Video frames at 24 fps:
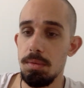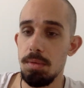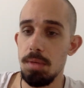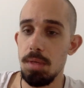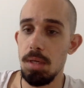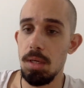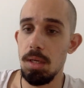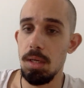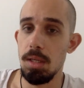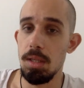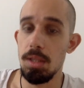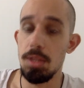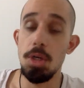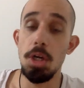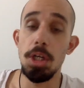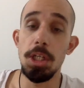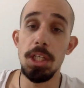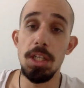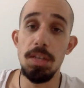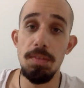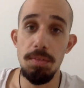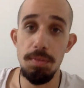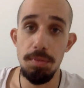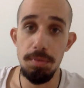the
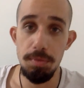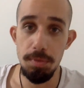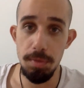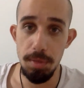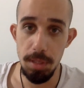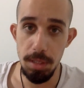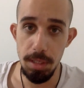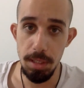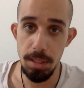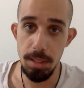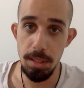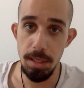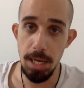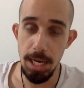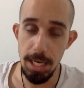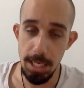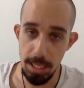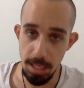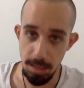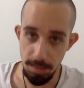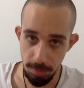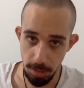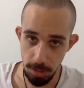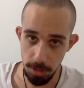target of an
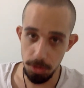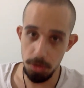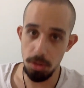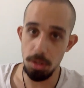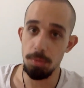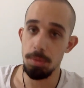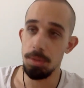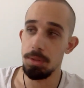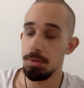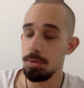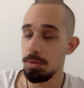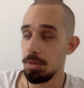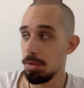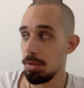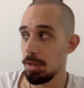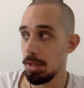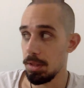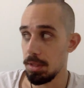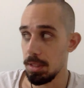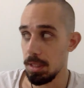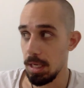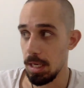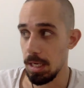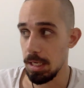IDF airstrike. We do know
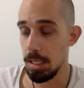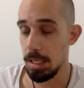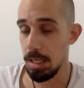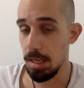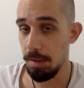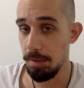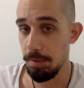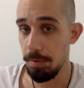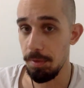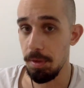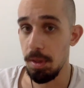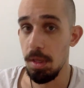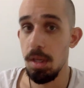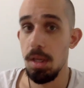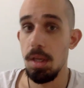that the IDF